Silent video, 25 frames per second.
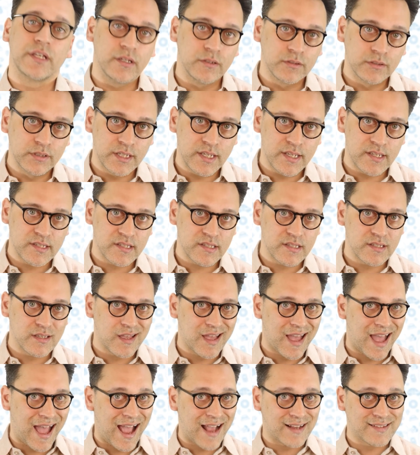illness,
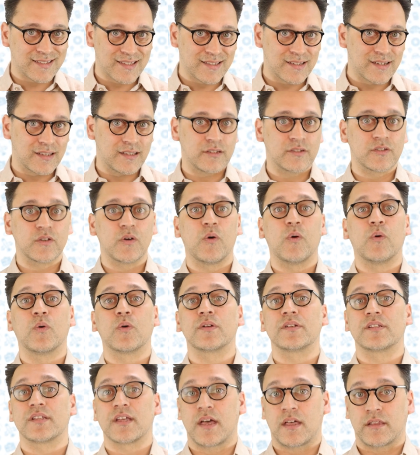accident,
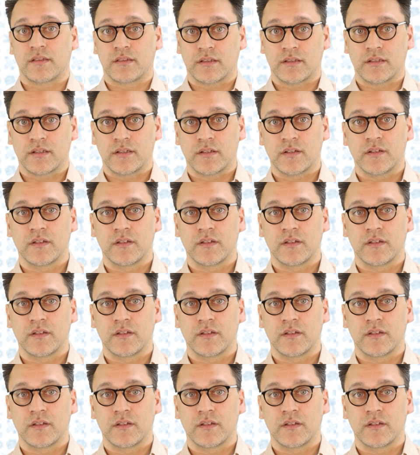or death.